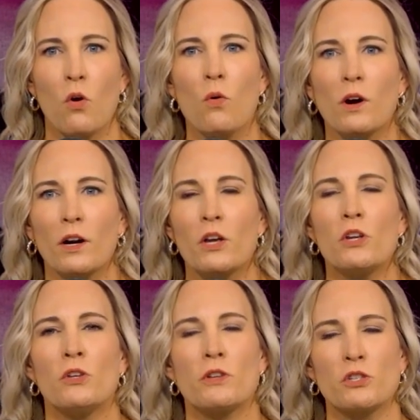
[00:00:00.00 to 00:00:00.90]
or
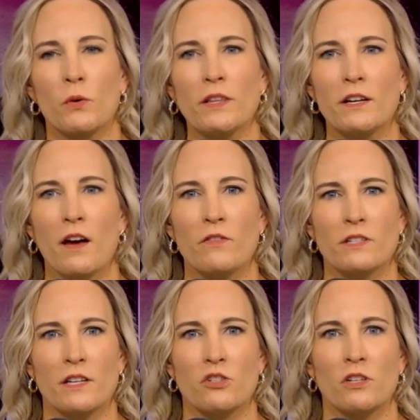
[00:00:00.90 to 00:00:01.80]
you can join the
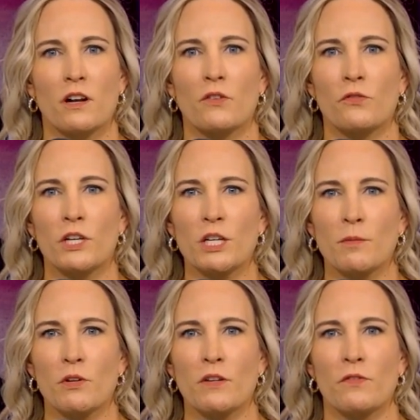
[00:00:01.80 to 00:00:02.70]
conversation in our free
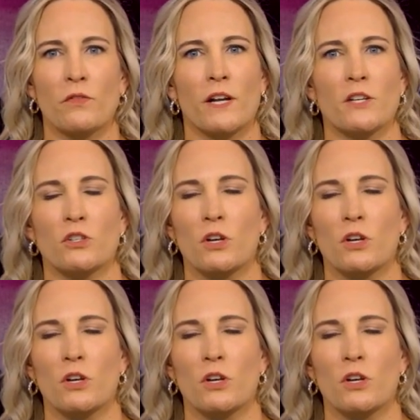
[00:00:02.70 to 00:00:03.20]
community for financial